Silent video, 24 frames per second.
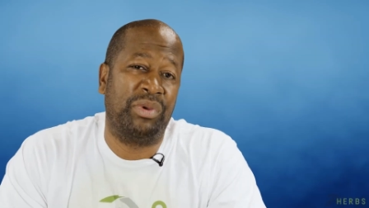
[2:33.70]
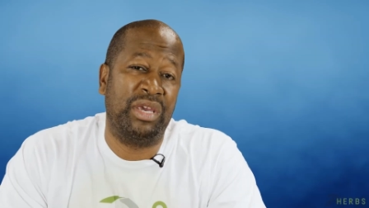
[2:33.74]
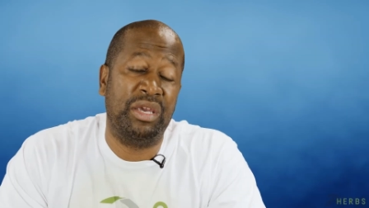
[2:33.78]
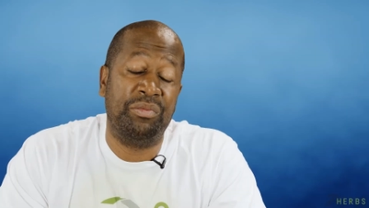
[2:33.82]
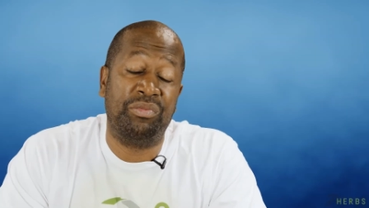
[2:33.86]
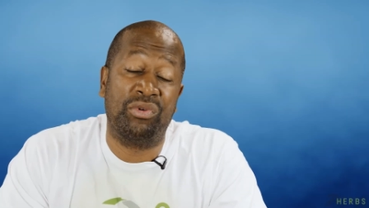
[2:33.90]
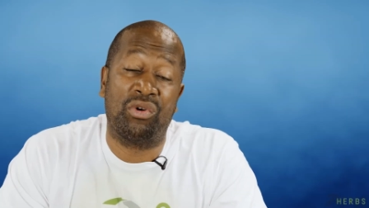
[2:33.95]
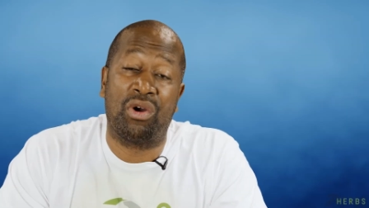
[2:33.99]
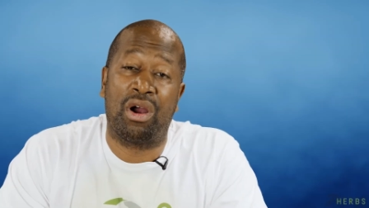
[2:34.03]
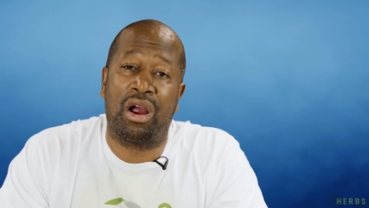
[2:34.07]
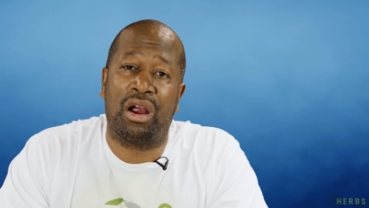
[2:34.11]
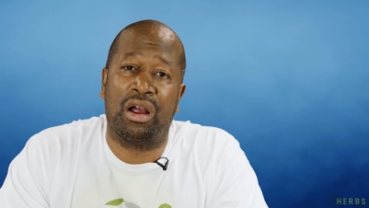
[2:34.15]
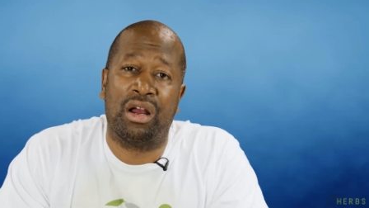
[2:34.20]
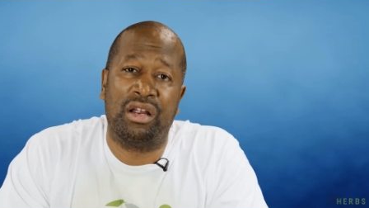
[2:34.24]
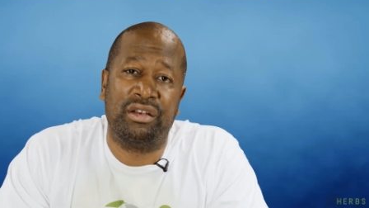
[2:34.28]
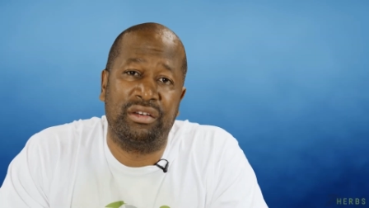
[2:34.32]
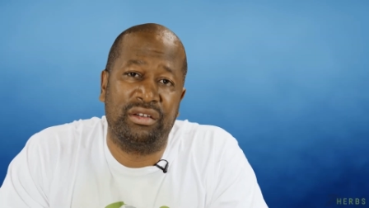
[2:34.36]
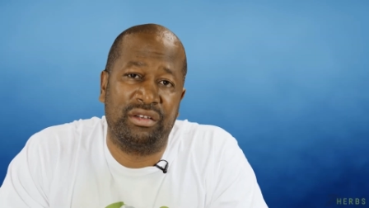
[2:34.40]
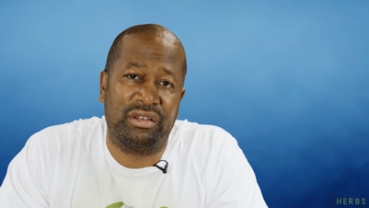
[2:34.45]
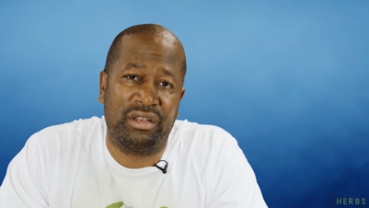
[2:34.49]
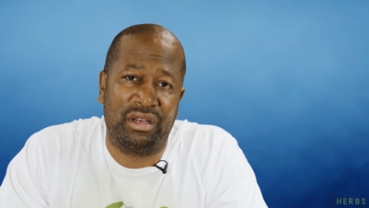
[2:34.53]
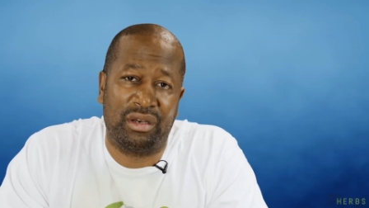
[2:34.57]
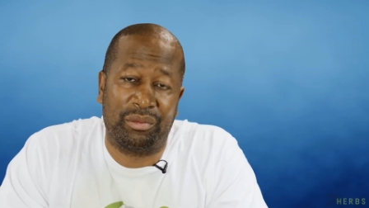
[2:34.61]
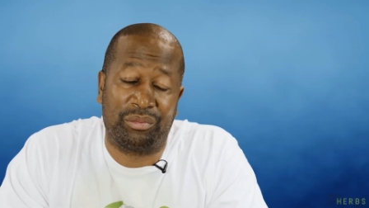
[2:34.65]
People are under
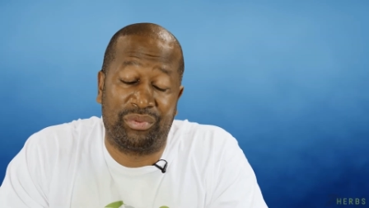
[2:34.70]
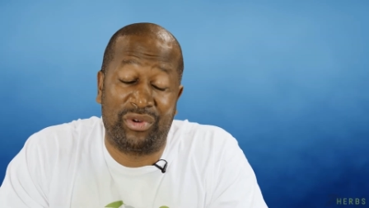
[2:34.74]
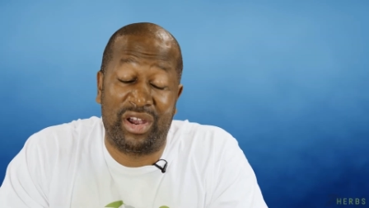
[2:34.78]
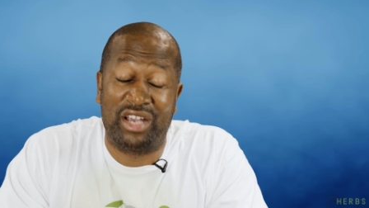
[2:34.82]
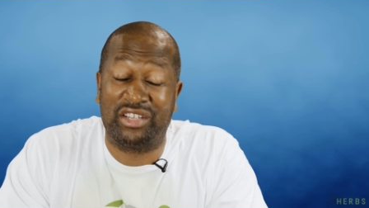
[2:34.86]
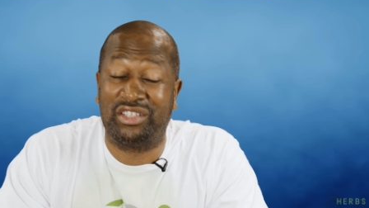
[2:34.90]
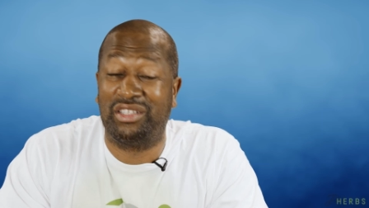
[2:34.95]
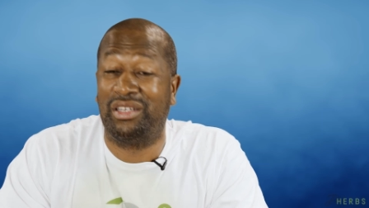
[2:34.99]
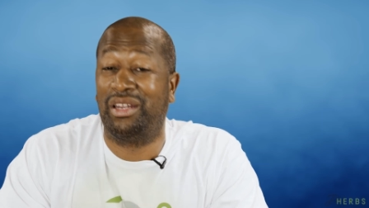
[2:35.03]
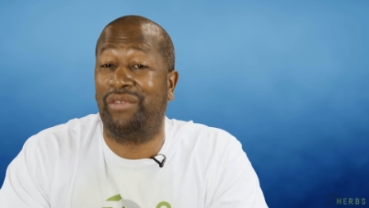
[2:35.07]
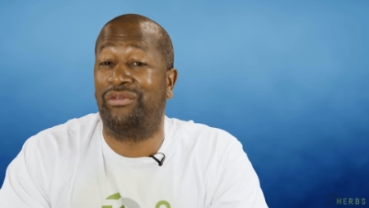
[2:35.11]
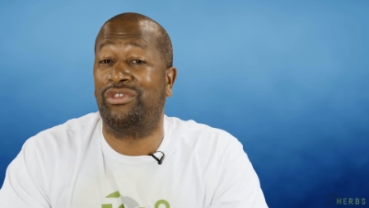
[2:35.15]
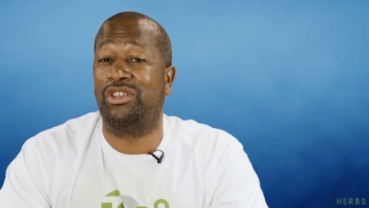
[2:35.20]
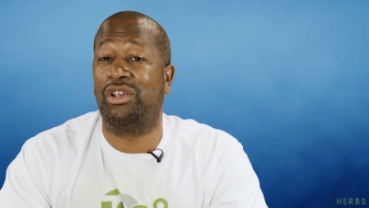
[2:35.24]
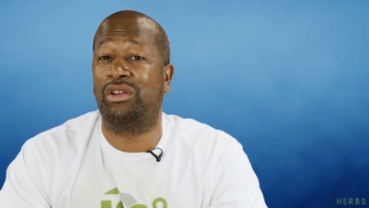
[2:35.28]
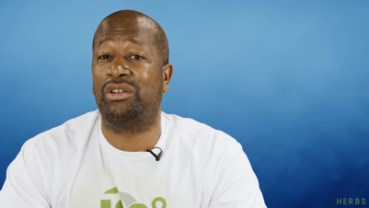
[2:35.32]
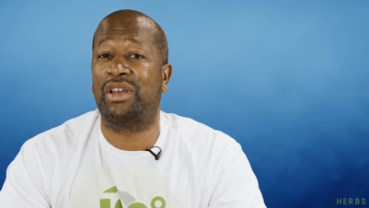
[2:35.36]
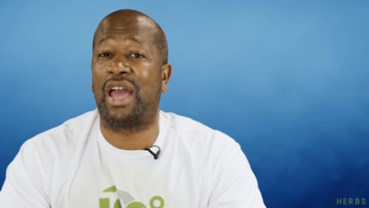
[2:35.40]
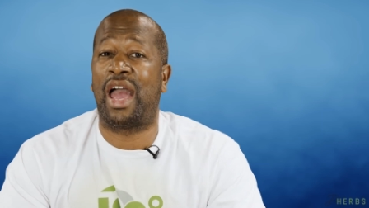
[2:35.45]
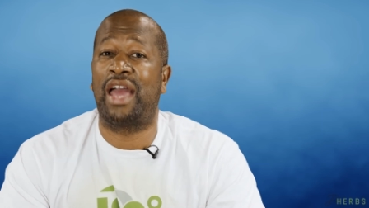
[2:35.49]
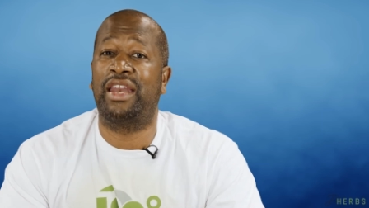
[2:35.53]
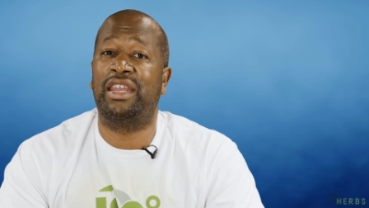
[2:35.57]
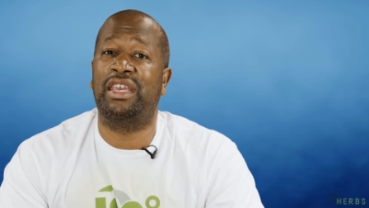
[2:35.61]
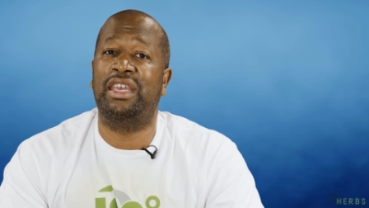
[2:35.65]
the impression if you're
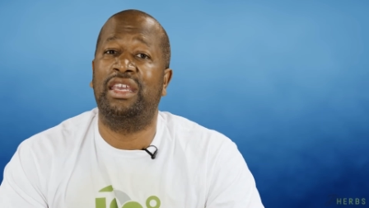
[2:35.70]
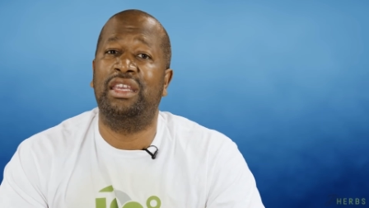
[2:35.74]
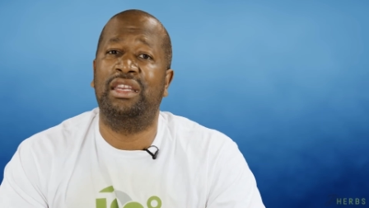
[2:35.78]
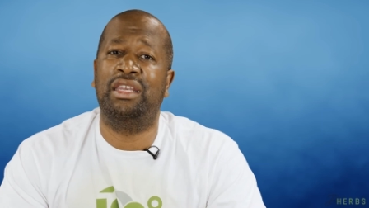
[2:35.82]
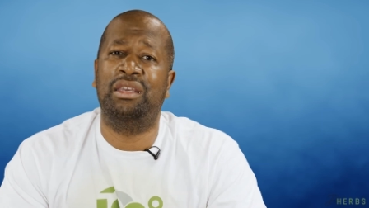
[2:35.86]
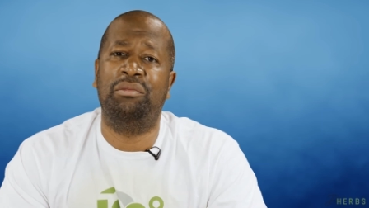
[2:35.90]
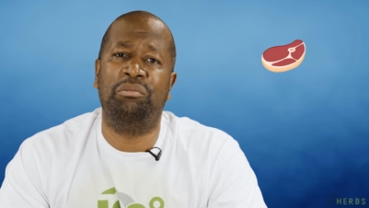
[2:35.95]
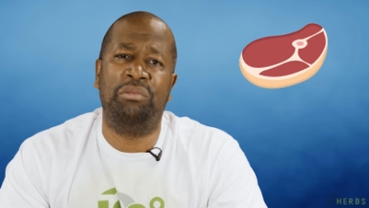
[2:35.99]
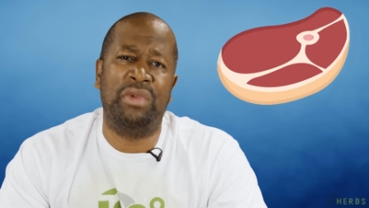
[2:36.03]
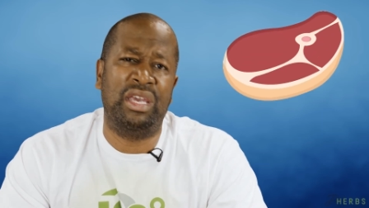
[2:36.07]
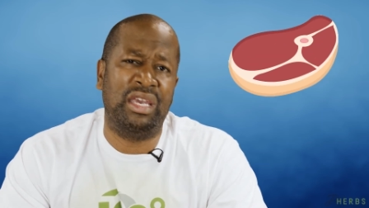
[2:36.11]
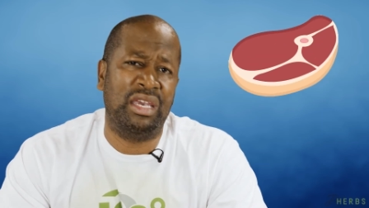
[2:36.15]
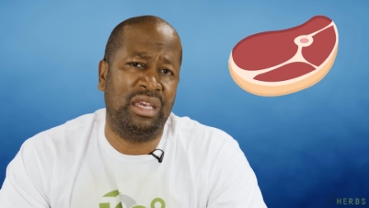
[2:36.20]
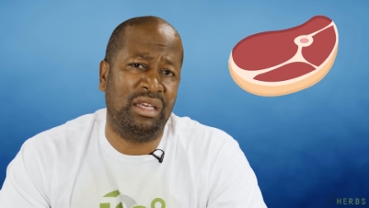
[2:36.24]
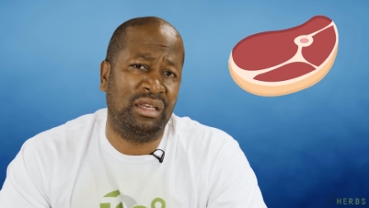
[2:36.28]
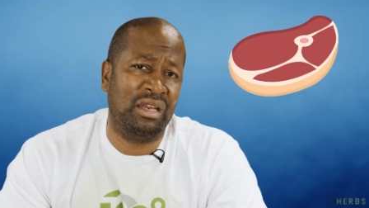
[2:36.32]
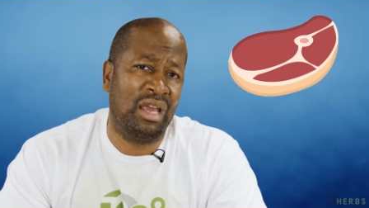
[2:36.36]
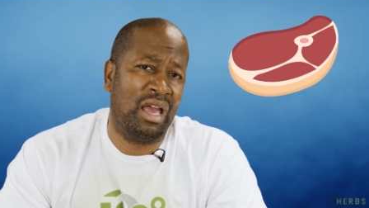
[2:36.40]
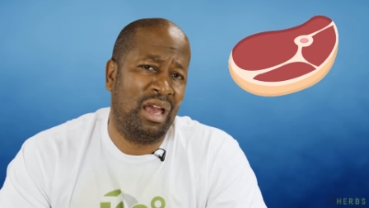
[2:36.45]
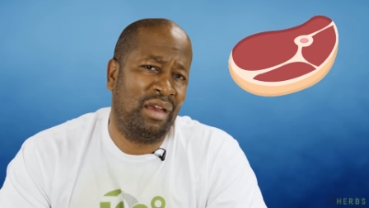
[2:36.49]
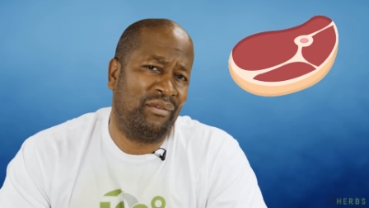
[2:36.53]
not eating meat,